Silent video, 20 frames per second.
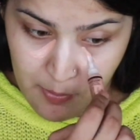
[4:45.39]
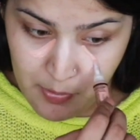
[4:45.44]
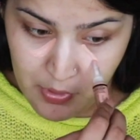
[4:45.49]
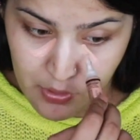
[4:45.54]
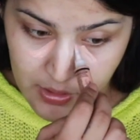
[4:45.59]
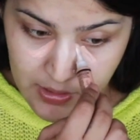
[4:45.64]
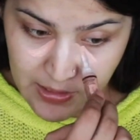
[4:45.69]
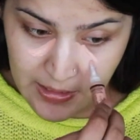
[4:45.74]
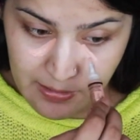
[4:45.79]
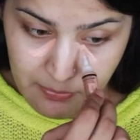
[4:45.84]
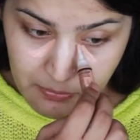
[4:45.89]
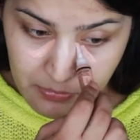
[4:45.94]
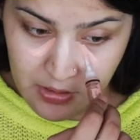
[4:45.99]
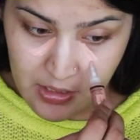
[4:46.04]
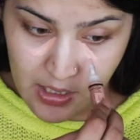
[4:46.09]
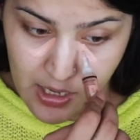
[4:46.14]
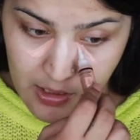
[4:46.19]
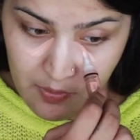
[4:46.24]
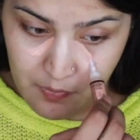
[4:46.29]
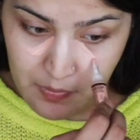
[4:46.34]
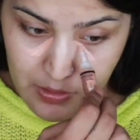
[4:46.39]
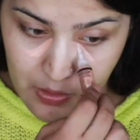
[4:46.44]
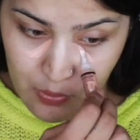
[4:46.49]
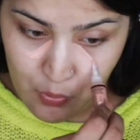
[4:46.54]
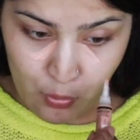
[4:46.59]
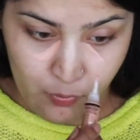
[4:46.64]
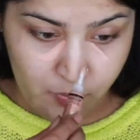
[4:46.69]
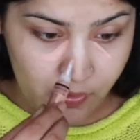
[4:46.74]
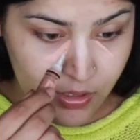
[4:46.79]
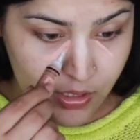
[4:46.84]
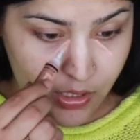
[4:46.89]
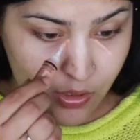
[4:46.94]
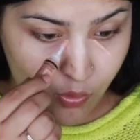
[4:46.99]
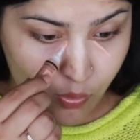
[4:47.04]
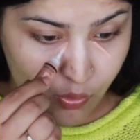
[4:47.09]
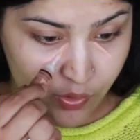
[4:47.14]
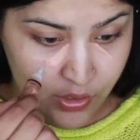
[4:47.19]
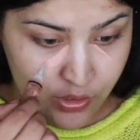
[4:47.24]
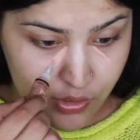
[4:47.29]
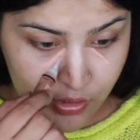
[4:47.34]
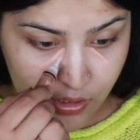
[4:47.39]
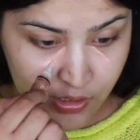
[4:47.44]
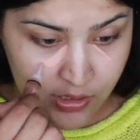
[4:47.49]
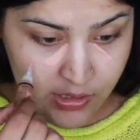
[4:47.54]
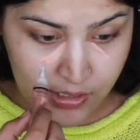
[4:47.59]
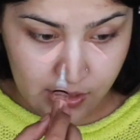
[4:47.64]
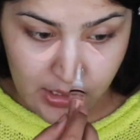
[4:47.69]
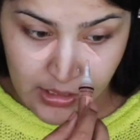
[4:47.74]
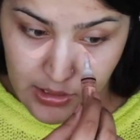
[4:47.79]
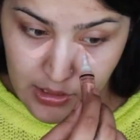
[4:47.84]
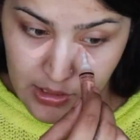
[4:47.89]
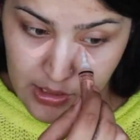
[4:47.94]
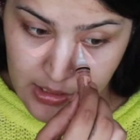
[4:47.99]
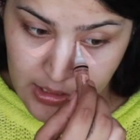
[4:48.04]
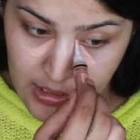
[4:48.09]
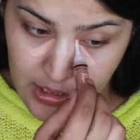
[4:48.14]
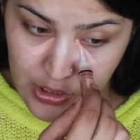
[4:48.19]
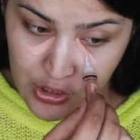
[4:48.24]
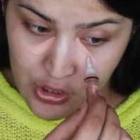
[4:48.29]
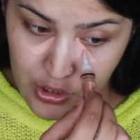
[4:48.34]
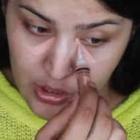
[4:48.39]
because I'm done with overly orange concealers.